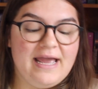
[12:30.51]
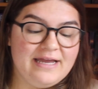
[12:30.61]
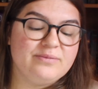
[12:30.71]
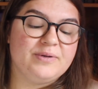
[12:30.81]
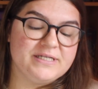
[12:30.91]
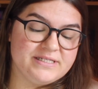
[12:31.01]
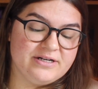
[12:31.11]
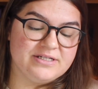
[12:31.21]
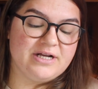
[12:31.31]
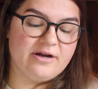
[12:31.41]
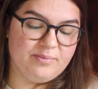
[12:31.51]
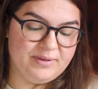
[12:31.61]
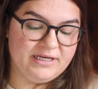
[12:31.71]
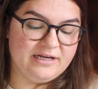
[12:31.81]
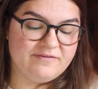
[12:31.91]
and prisoners are
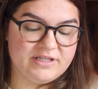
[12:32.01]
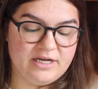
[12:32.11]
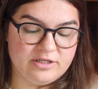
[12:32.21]
competing for the